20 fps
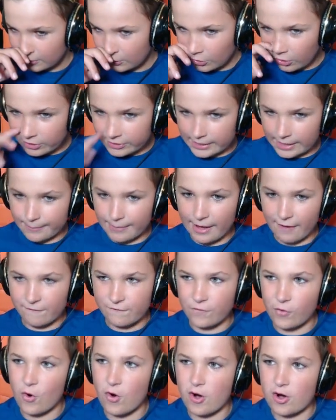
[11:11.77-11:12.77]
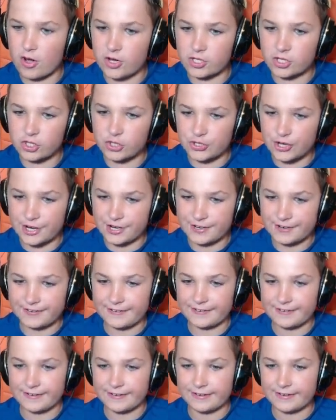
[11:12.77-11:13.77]
Look, yes. I'm at 400!
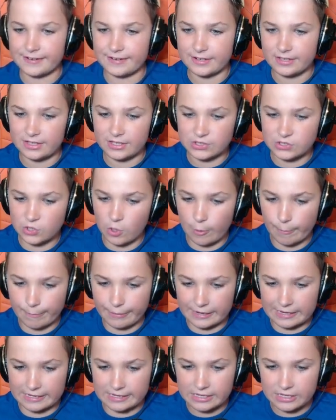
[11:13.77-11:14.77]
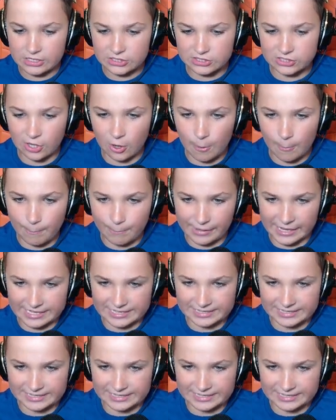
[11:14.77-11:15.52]
Let's go, let's go beat